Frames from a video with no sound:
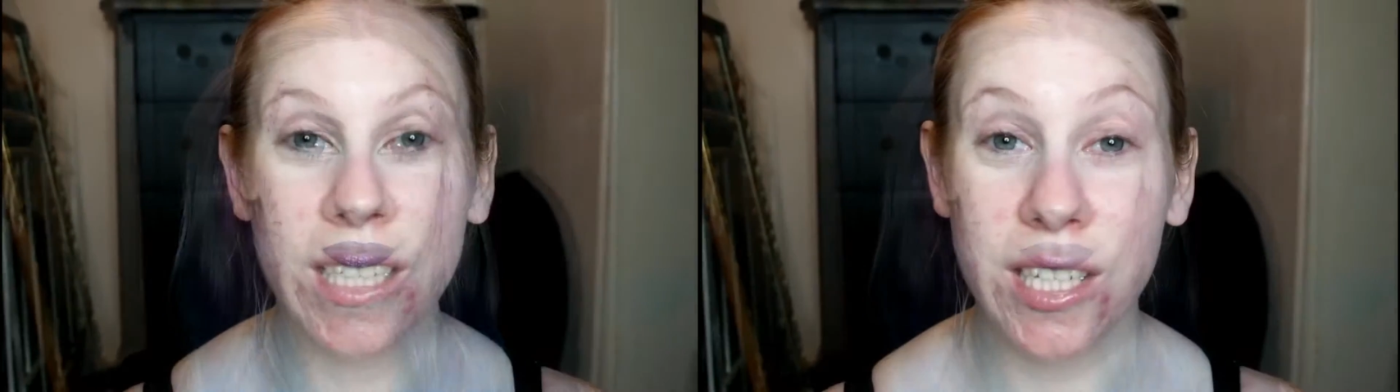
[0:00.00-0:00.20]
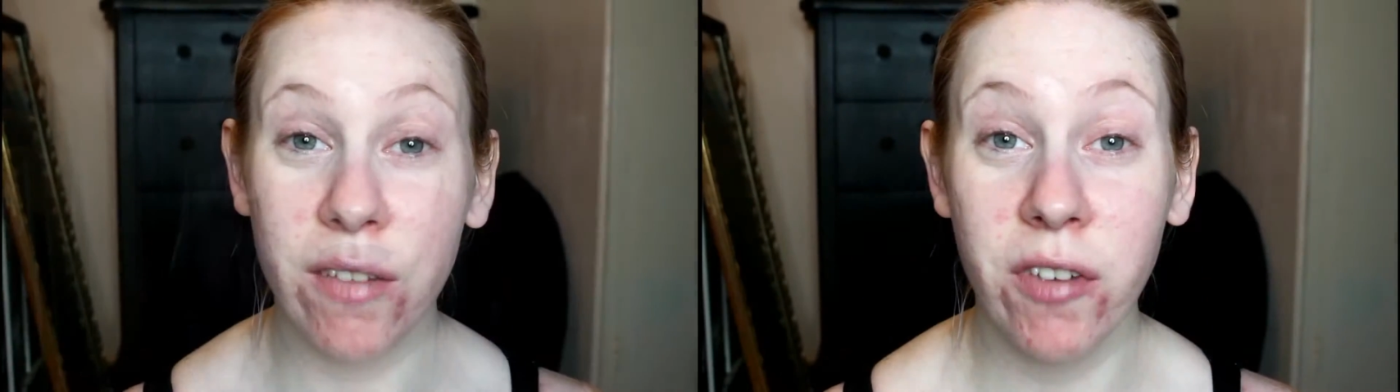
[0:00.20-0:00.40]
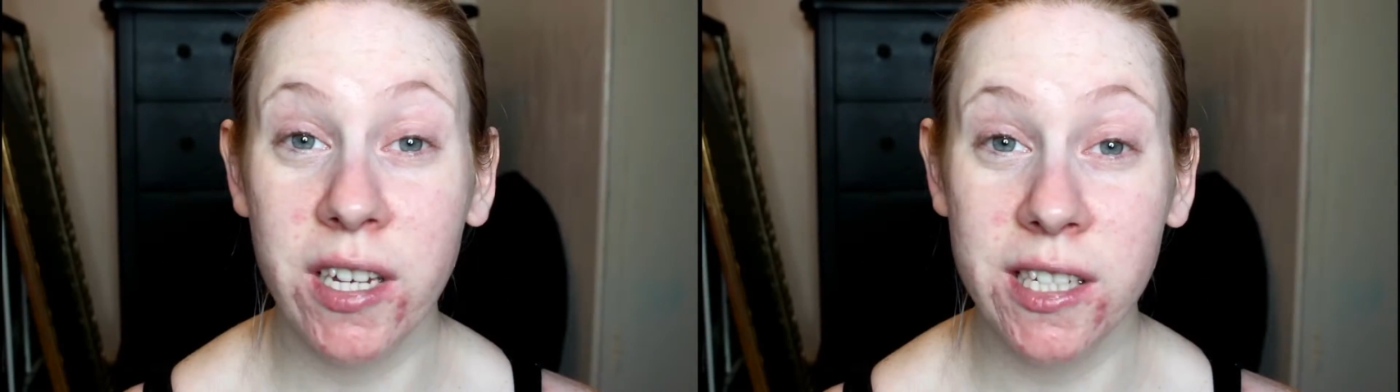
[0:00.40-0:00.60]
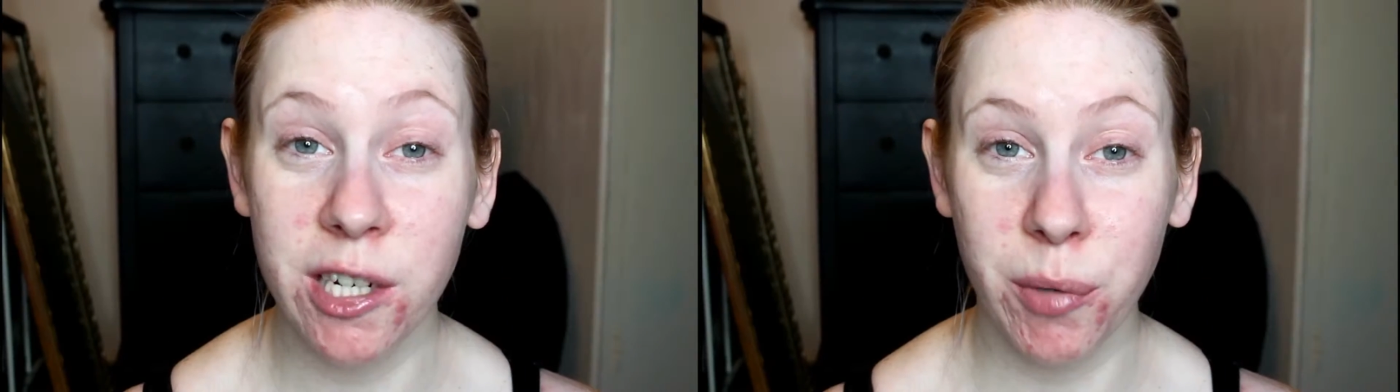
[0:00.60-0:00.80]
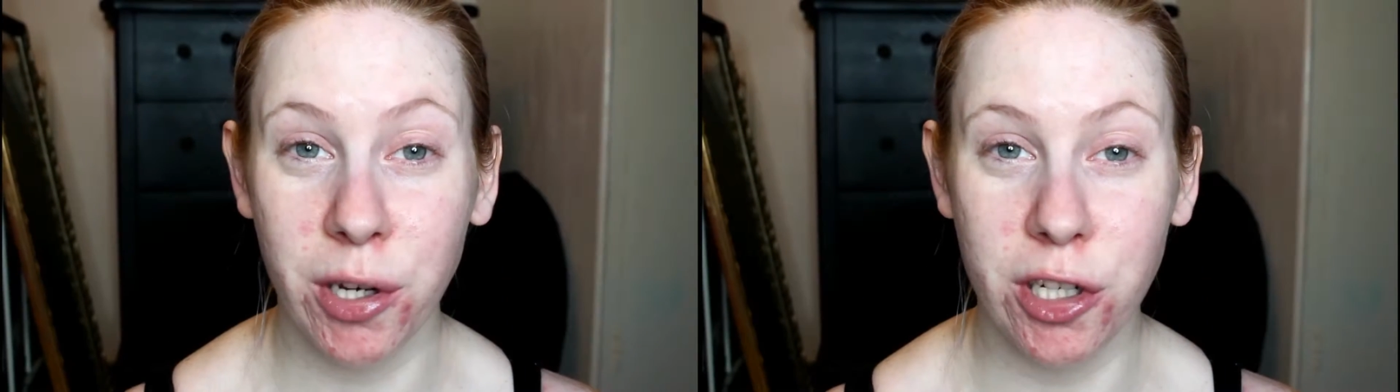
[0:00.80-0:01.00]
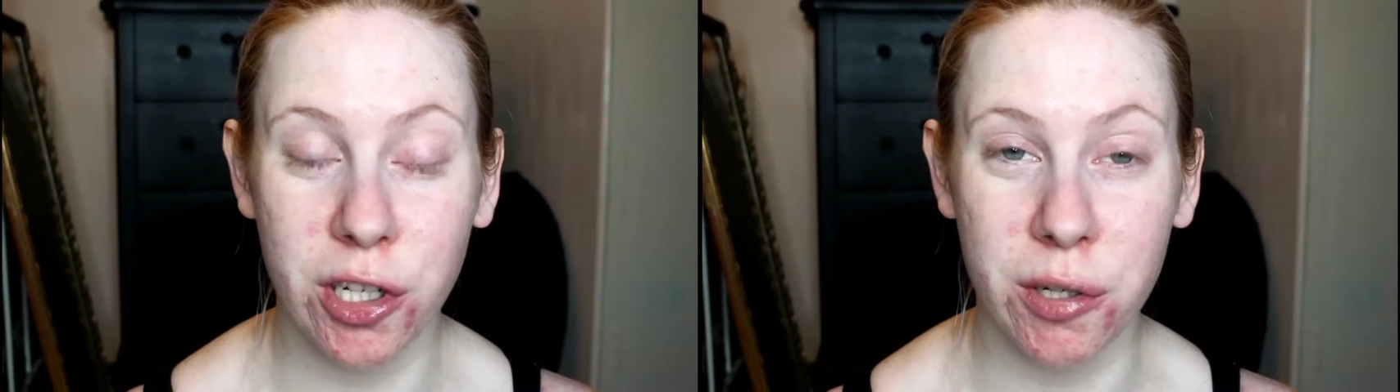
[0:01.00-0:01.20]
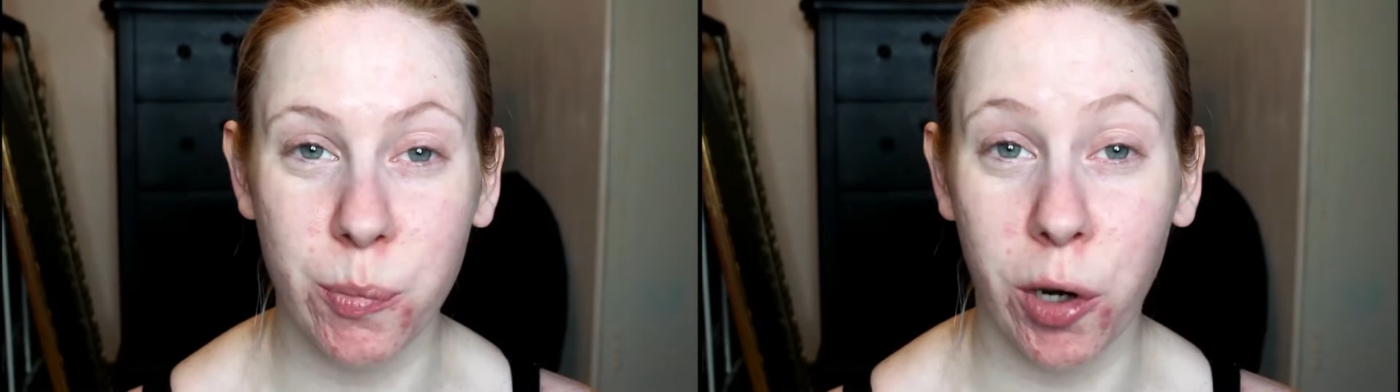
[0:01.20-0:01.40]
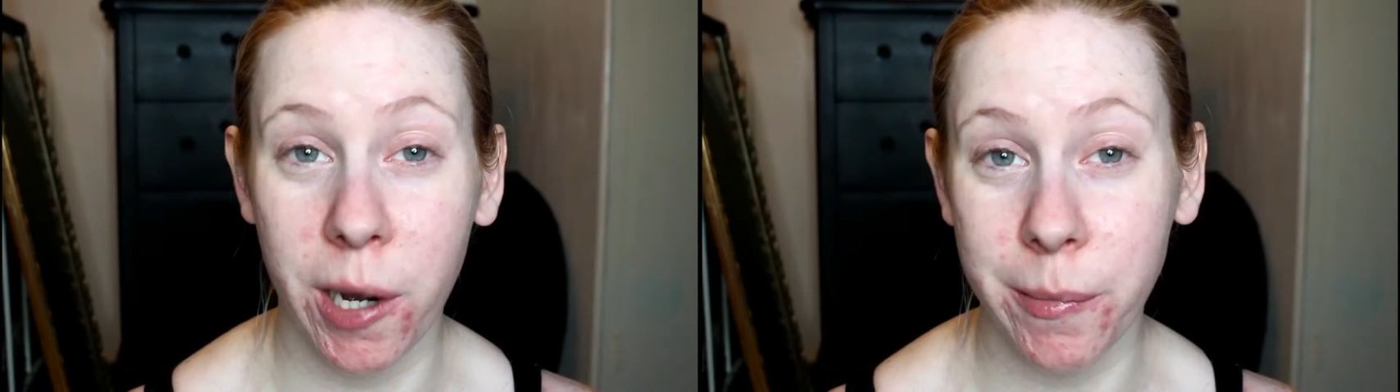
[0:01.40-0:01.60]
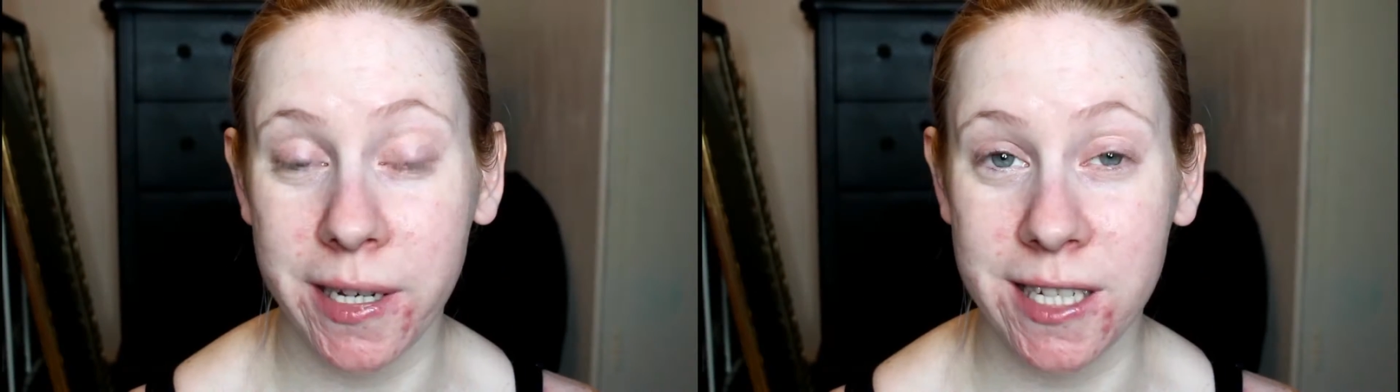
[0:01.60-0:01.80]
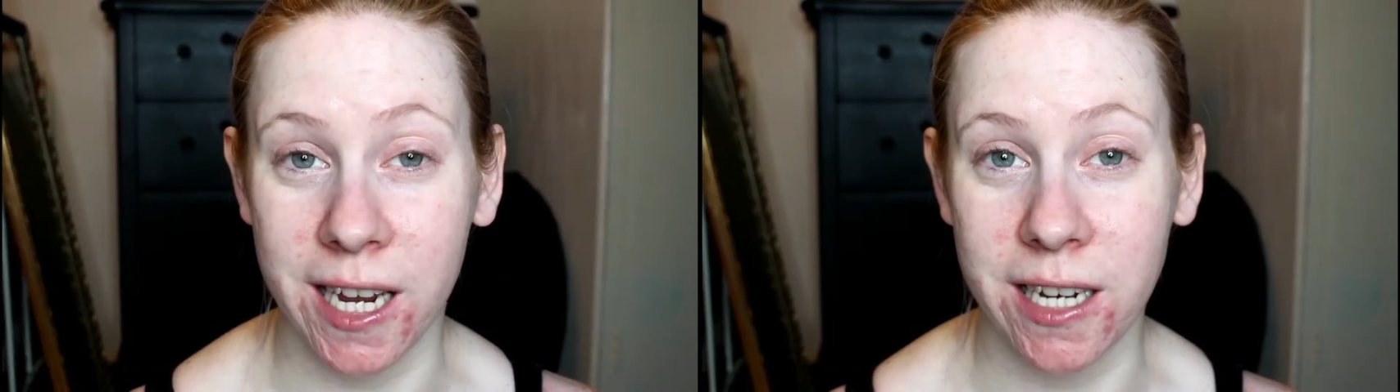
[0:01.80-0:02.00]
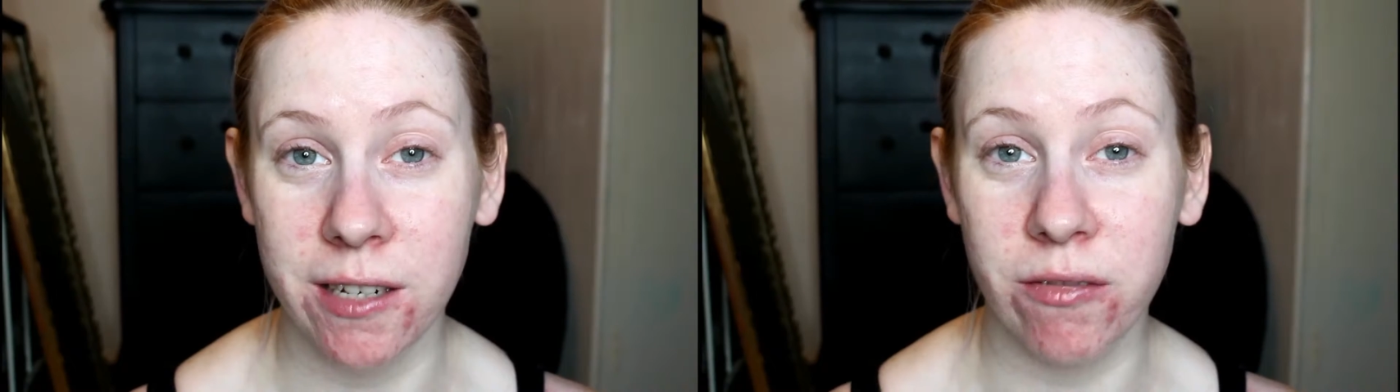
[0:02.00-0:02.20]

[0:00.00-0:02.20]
So the first thing I'm going to do is prime my skin,